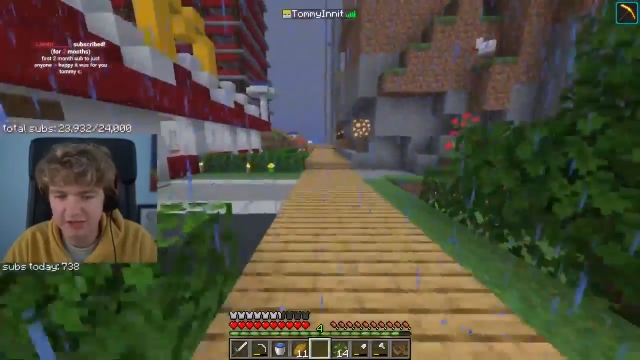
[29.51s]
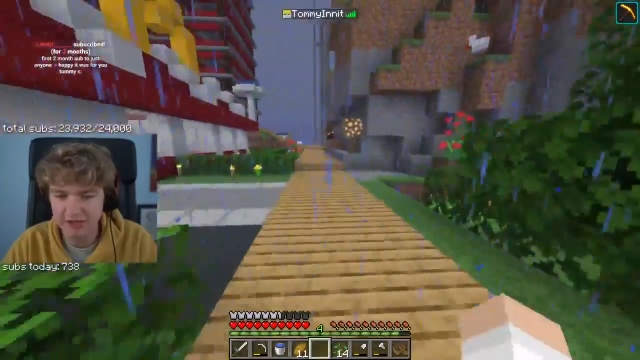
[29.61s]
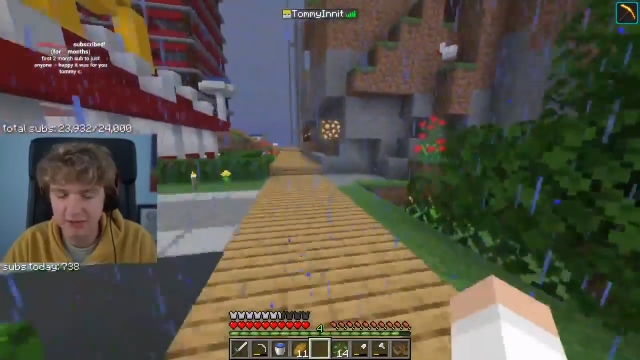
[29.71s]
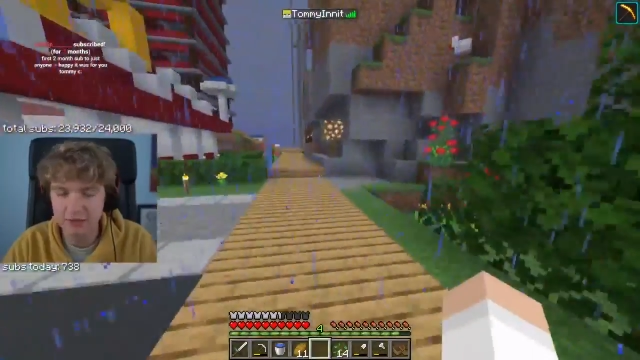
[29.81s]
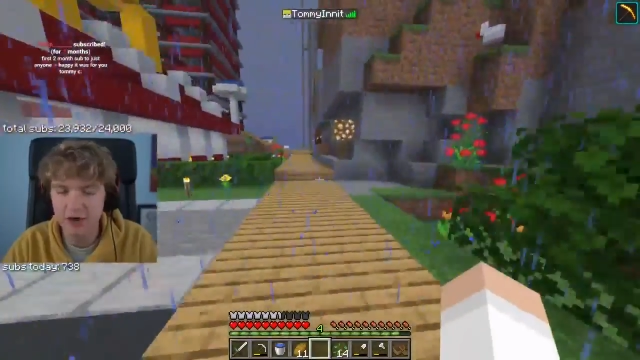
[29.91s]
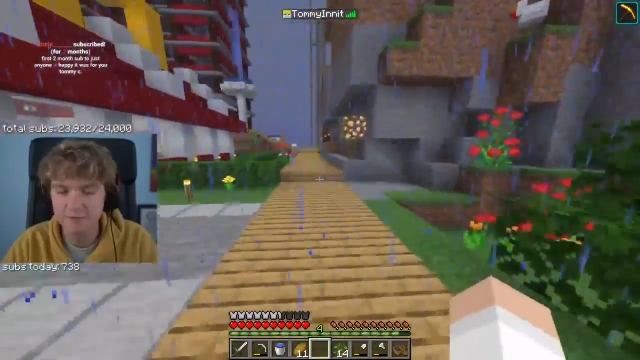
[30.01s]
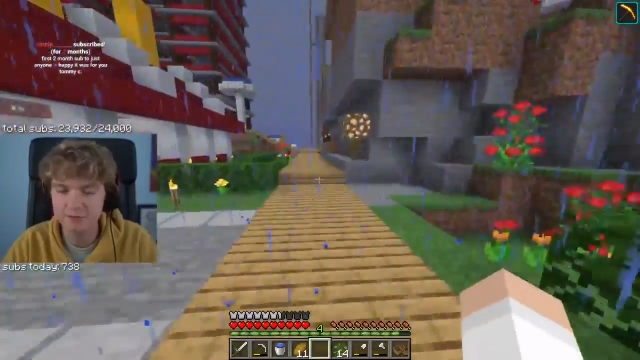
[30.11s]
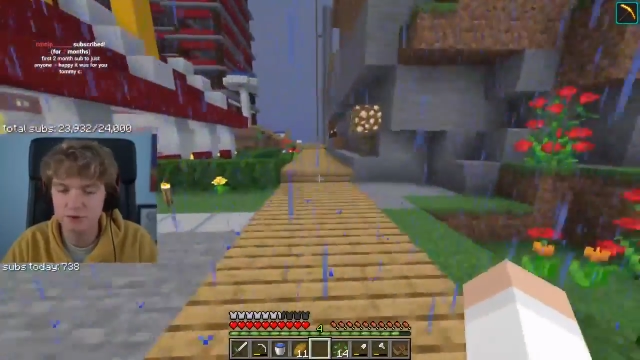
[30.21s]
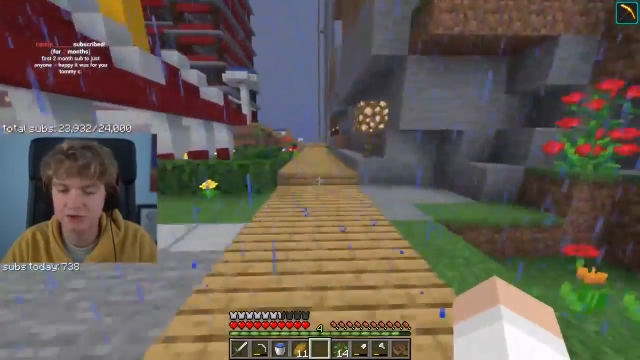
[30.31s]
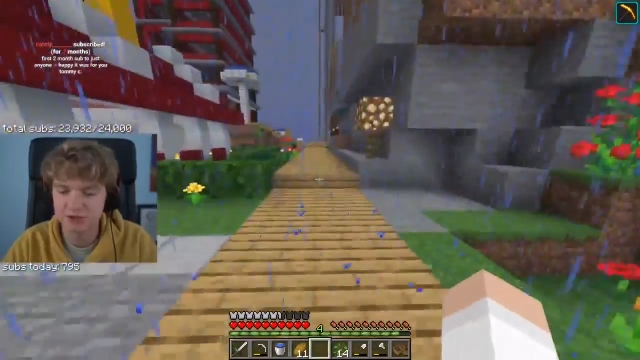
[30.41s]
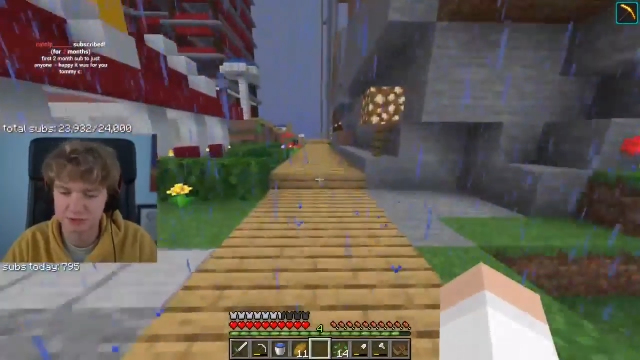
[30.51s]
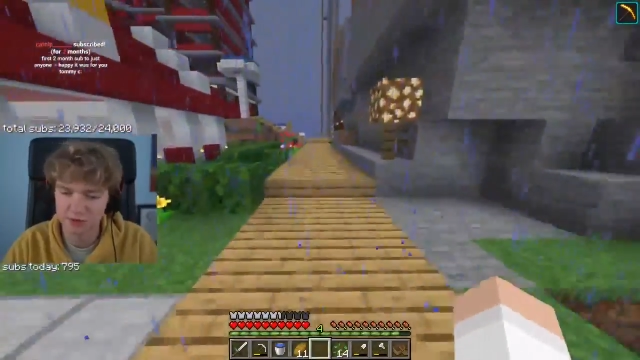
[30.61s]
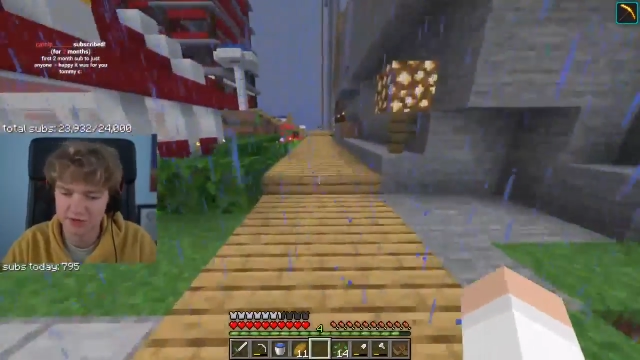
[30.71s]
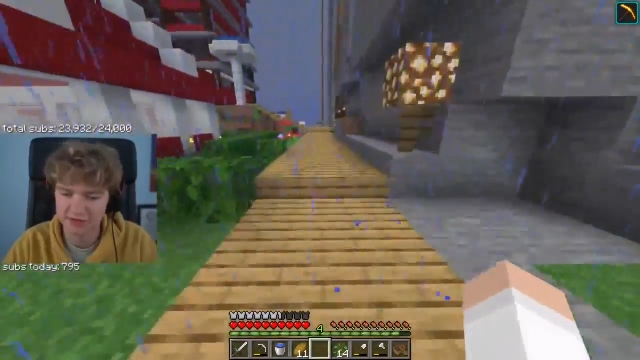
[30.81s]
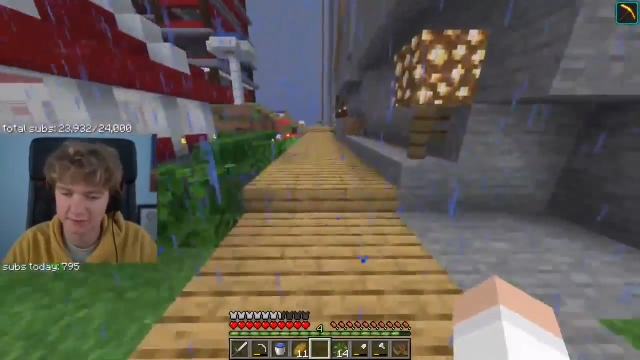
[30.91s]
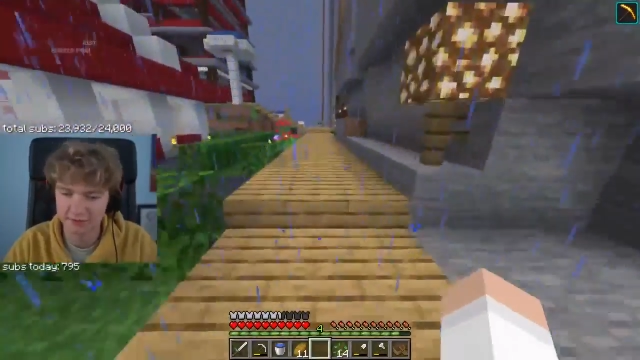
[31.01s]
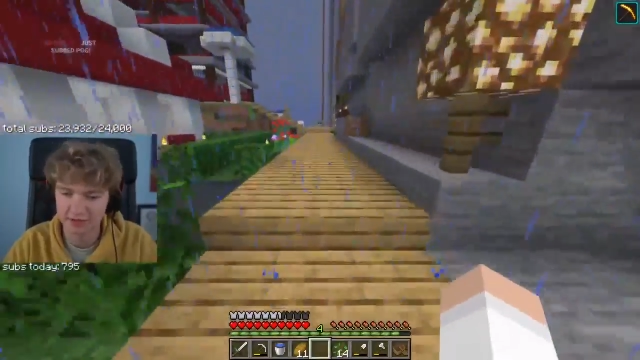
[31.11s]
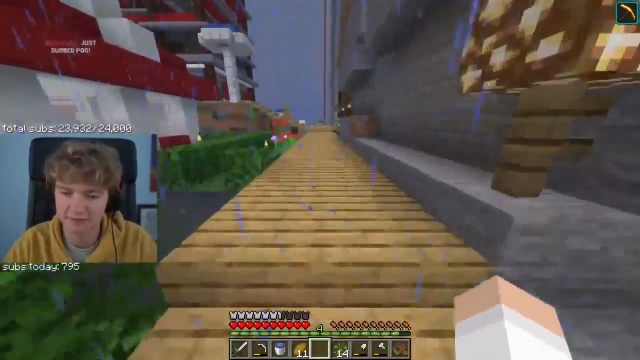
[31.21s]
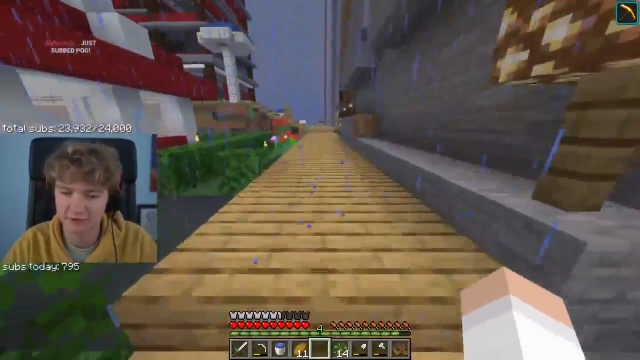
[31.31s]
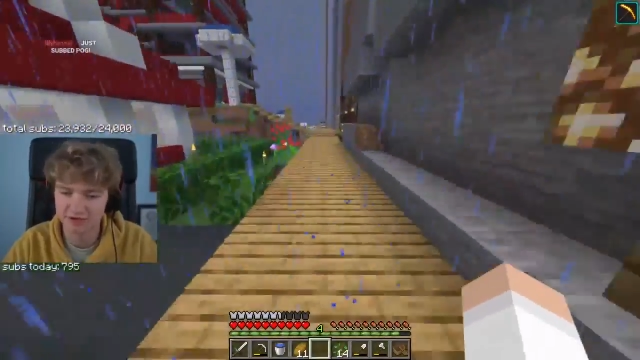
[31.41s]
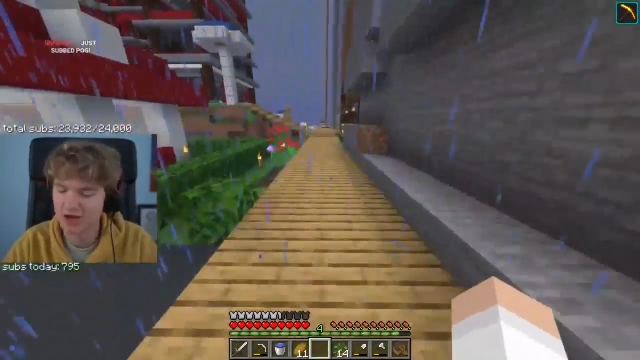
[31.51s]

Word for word: And I, have been watching some old SMP Earth VODs.